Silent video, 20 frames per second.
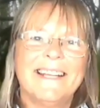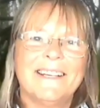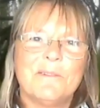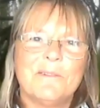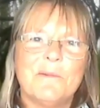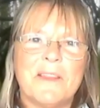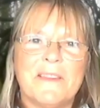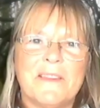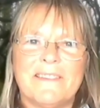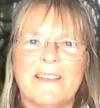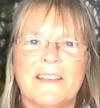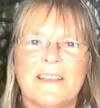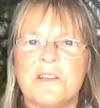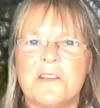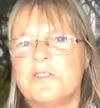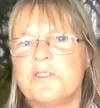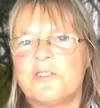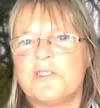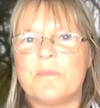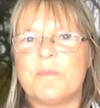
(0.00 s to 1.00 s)
these
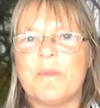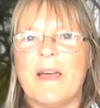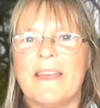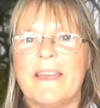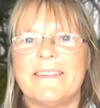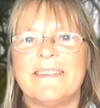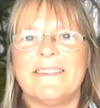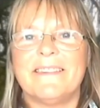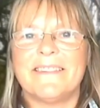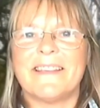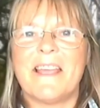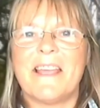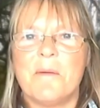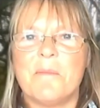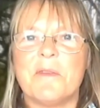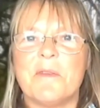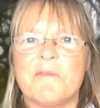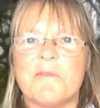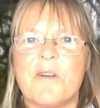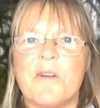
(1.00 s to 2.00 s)
unconscious biases are
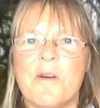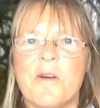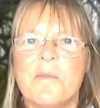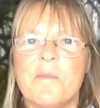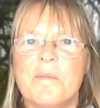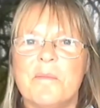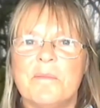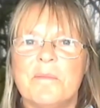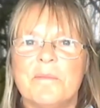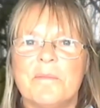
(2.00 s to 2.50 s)
coming from.